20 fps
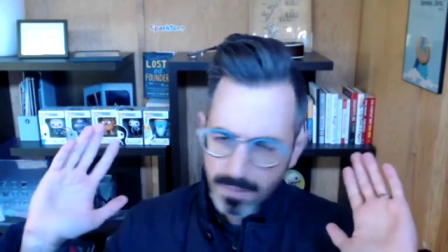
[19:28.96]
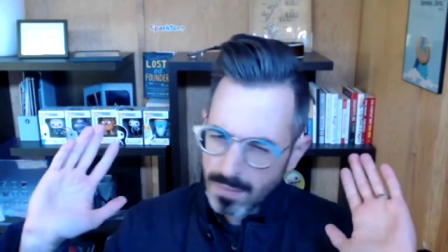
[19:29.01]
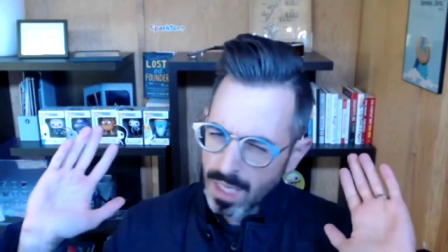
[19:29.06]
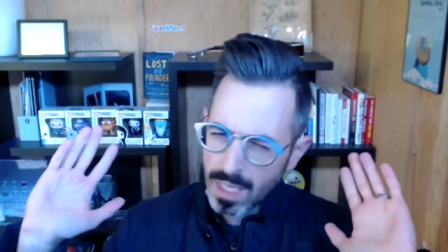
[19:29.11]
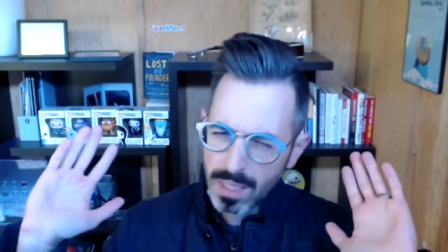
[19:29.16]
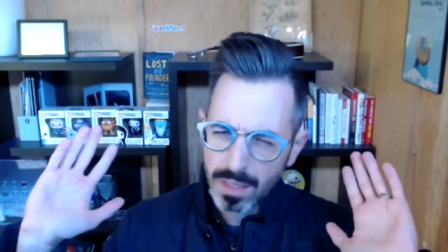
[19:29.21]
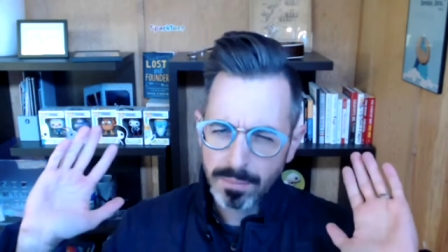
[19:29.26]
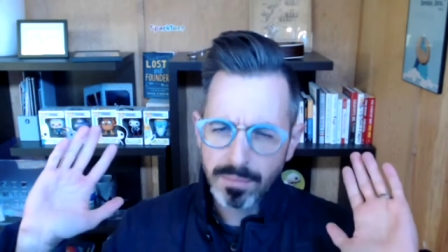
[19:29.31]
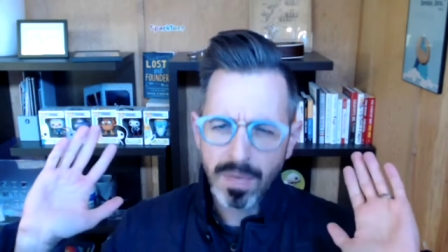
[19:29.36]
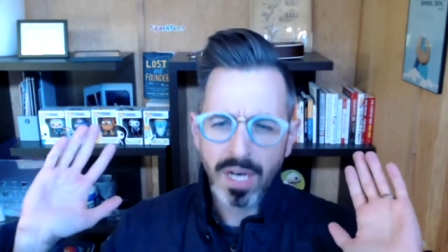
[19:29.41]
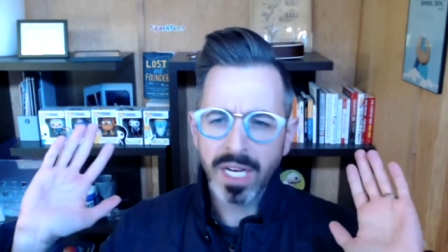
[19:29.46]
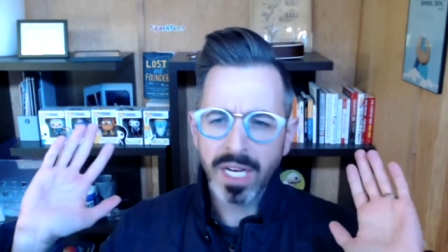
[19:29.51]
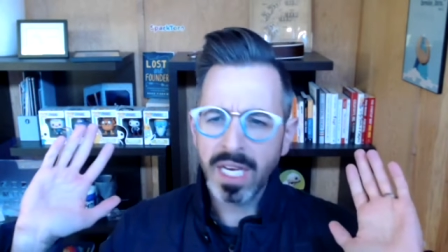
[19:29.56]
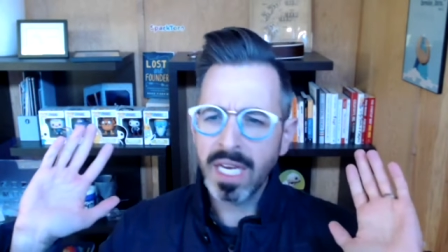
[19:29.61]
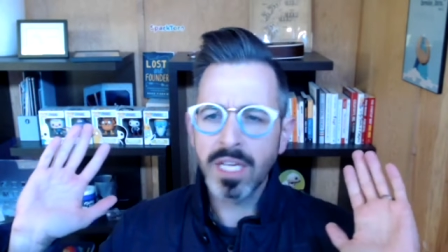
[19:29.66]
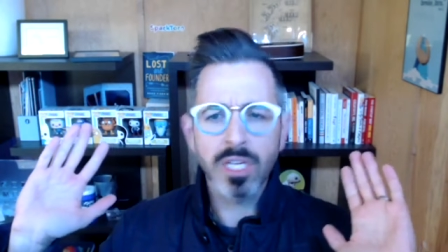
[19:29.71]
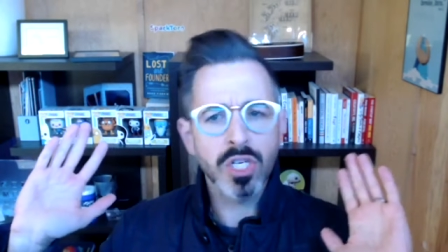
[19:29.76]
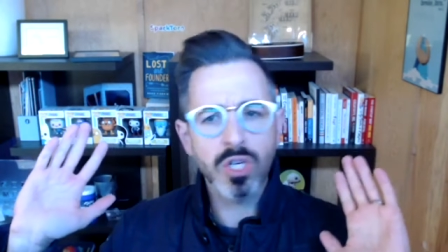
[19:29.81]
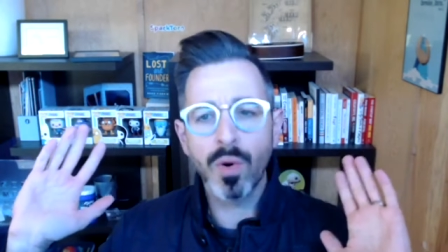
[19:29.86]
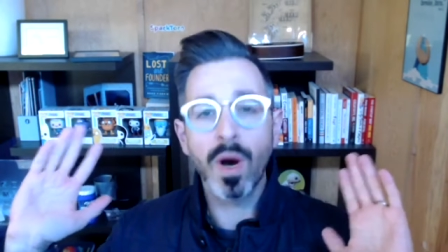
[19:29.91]
money
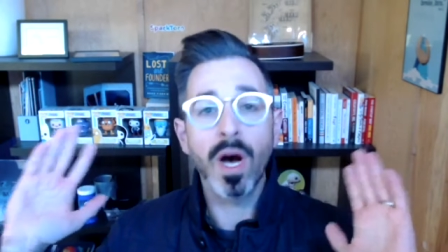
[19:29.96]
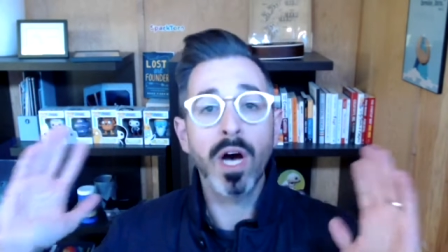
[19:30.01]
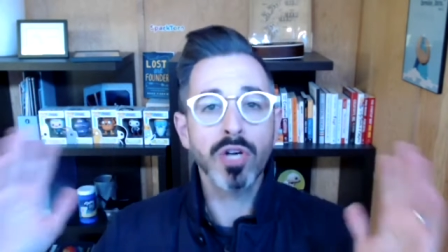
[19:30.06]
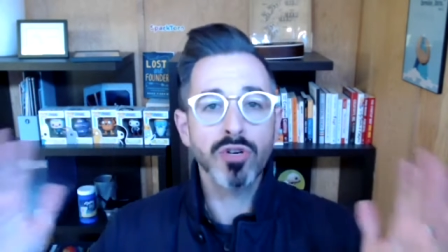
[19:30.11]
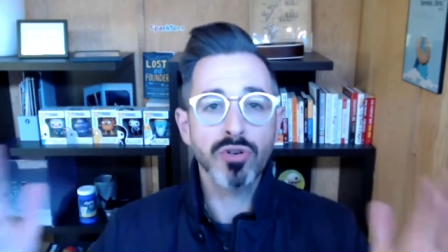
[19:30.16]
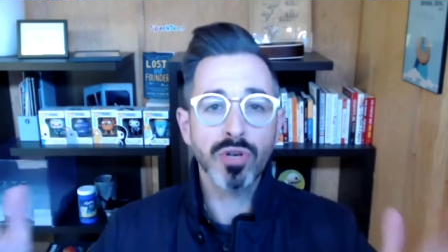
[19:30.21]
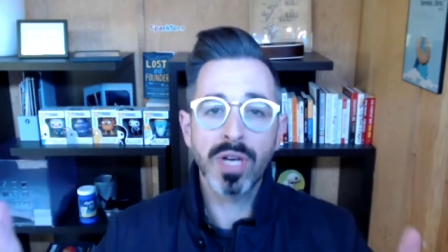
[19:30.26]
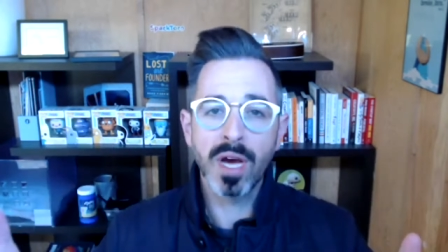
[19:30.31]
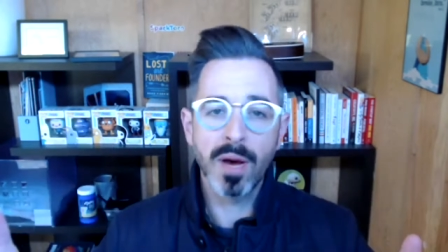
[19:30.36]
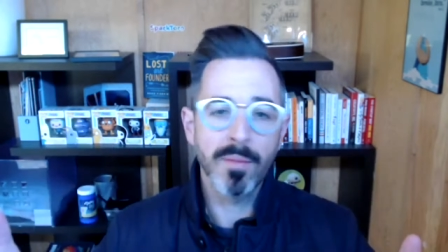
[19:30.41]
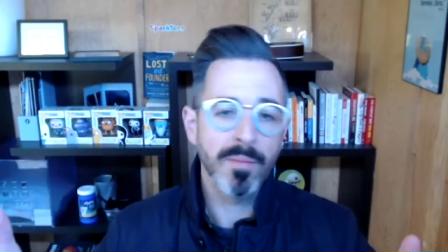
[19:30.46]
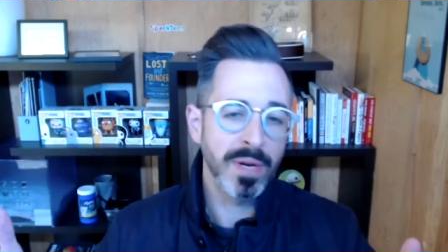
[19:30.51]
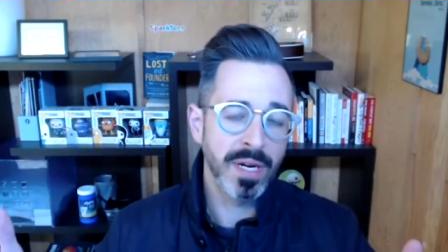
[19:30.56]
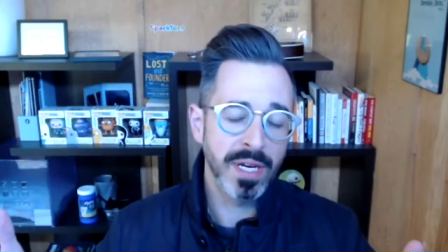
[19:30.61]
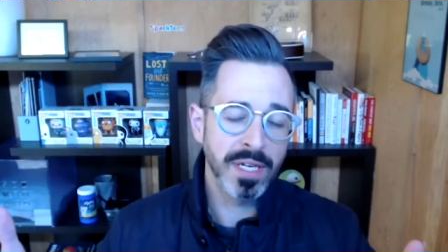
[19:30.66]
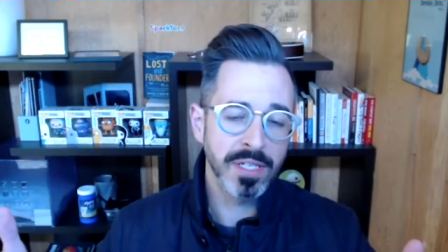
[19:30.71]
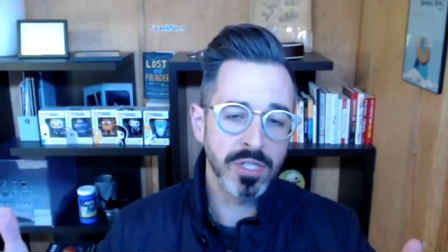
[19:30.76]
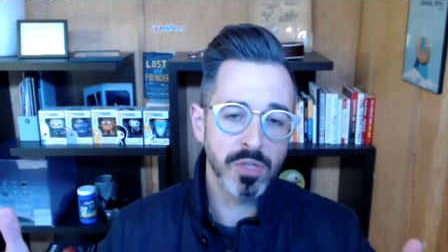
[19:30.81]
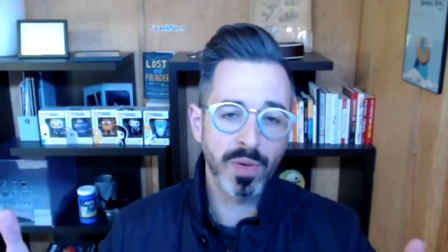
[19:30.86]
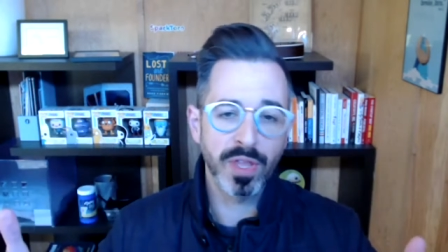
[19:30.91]
into 100
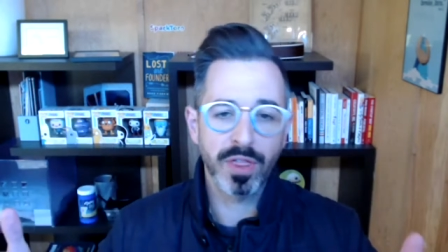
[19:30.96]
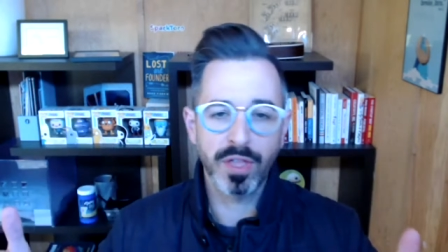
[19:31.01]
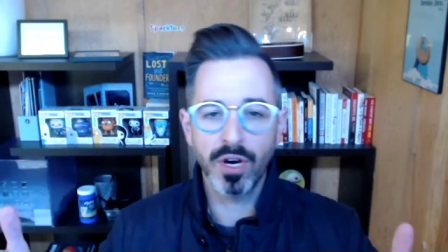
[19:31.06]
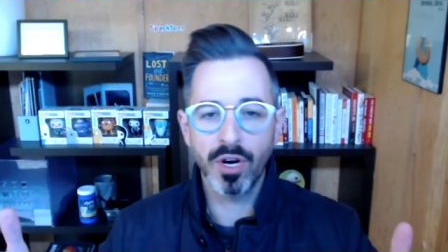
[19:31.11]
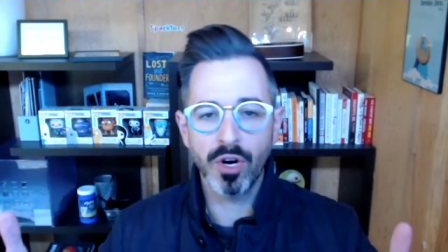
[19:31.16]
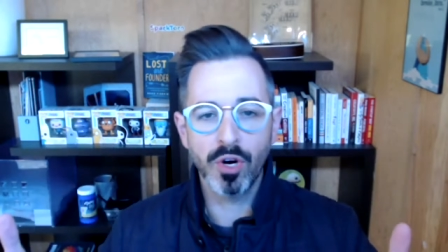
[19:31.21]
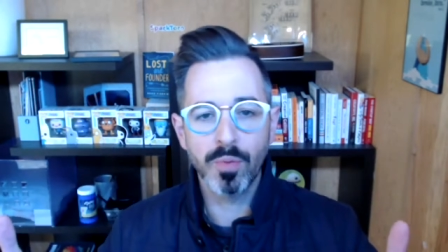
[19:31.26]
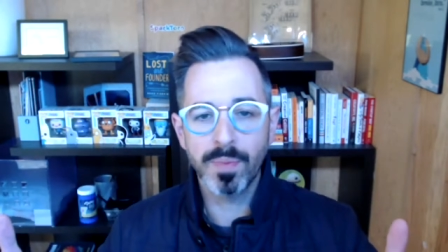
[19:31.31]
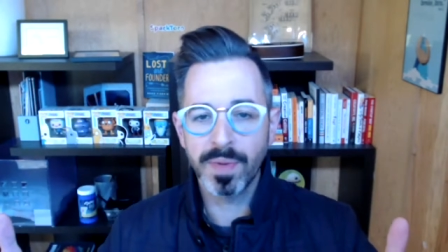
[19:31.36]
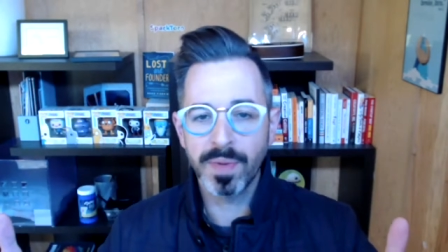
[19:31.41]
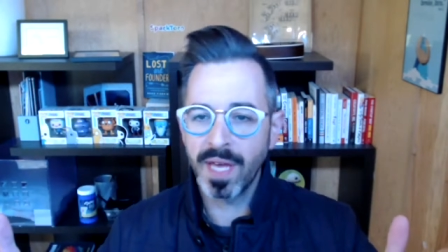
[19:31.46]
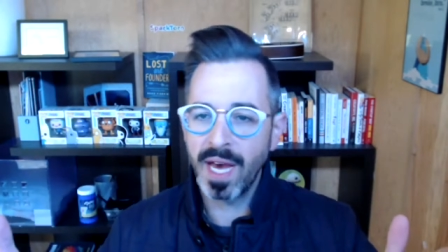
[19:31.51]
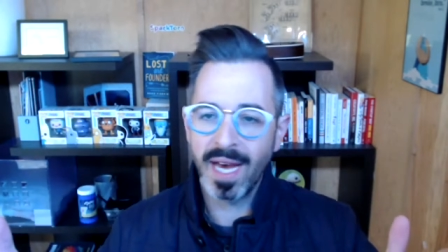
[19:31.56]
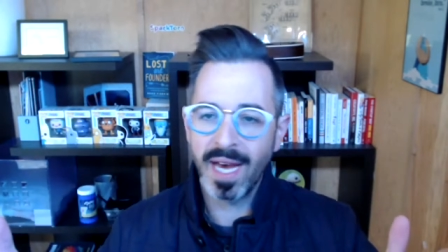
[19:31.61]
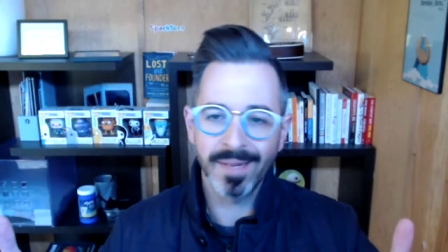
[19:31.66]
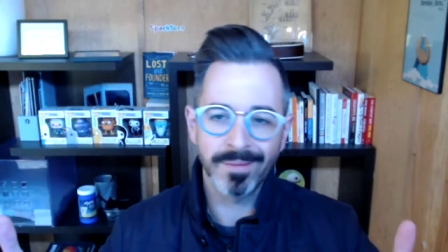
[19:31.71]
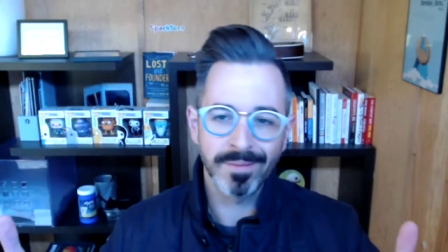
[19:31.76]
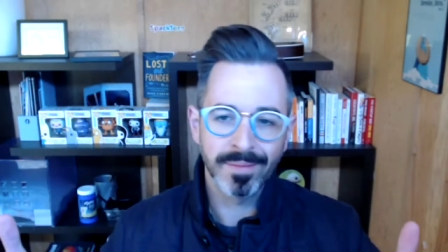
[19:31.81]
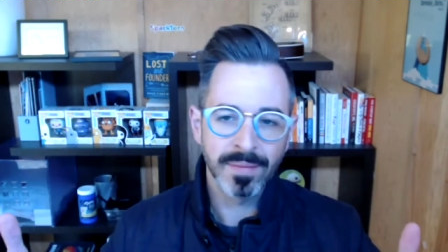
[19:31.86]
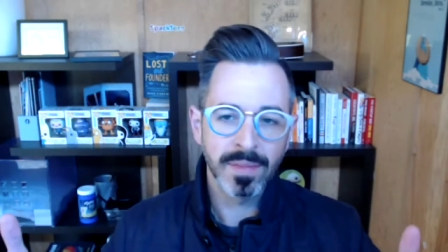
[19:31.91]
companies with the hope
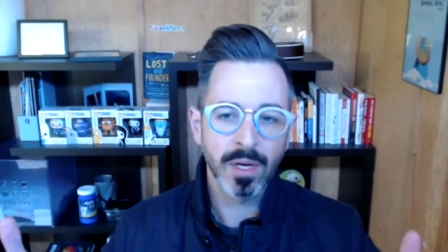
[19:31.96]
that,